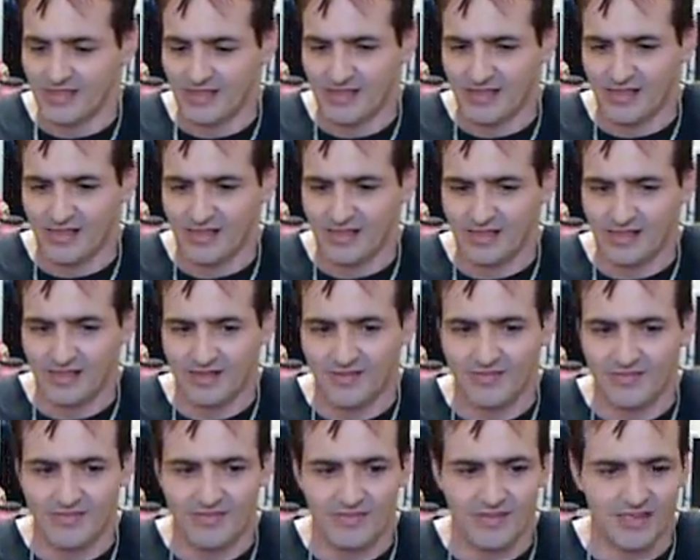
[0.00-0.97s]

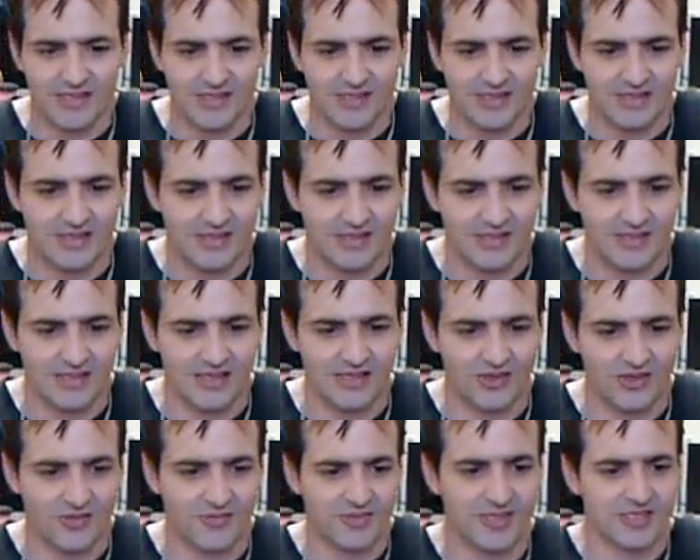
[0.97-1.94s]
I
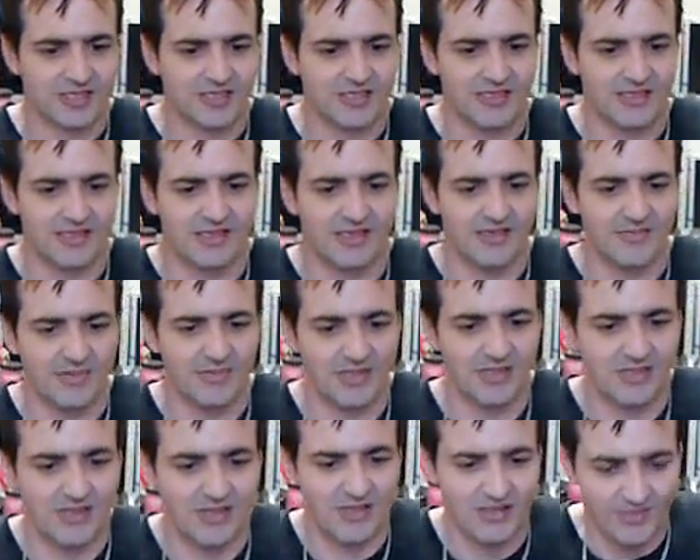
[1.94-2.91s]
hope this cleared up a
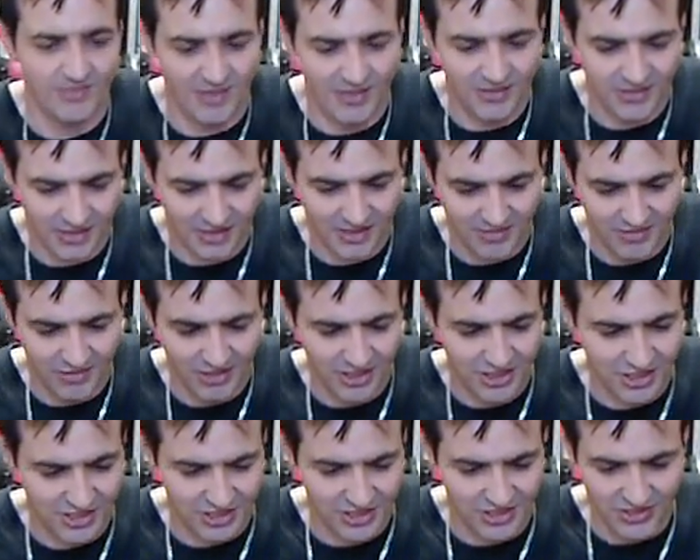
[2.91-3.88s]
lot about the
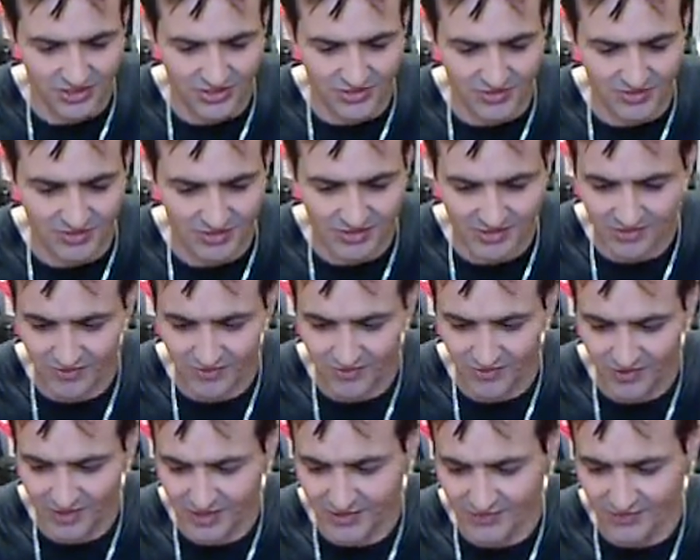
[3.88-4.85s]
compression tube
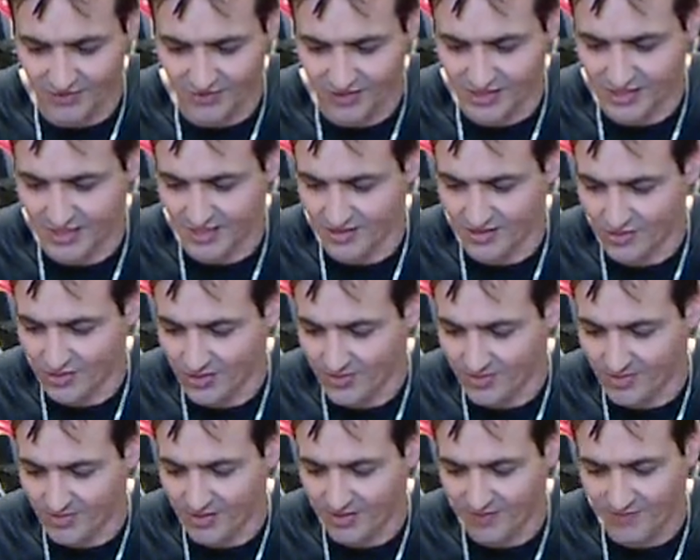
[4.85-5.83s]
reservoirs, and I hope
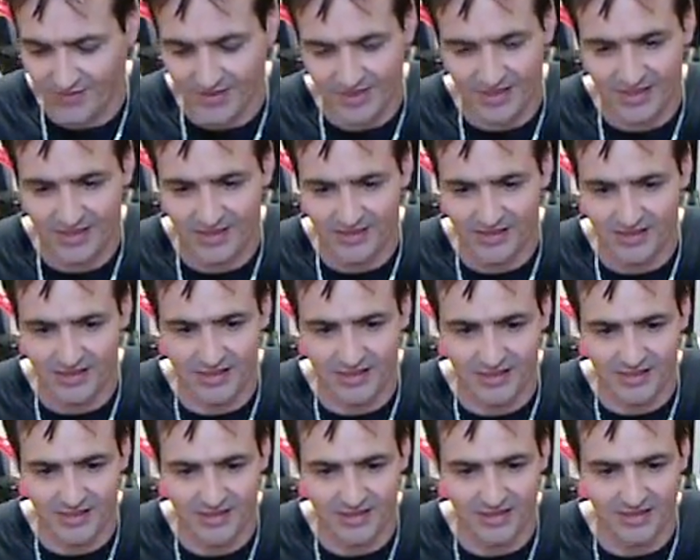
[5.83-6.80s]
I'm not forgetting
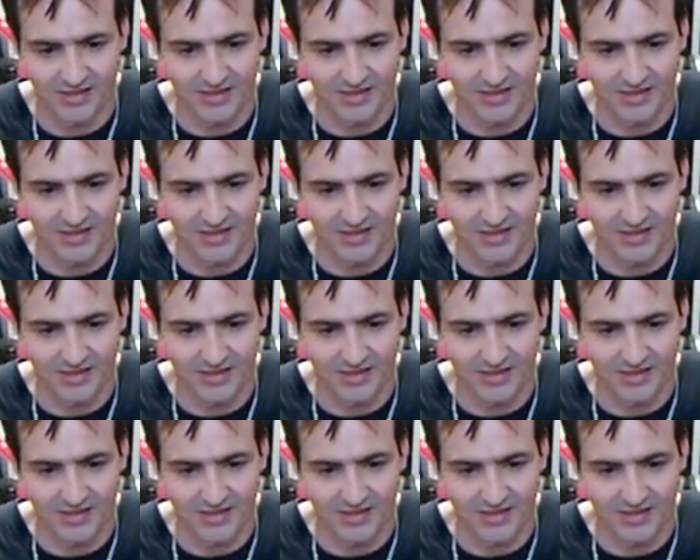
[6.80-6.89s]
anything.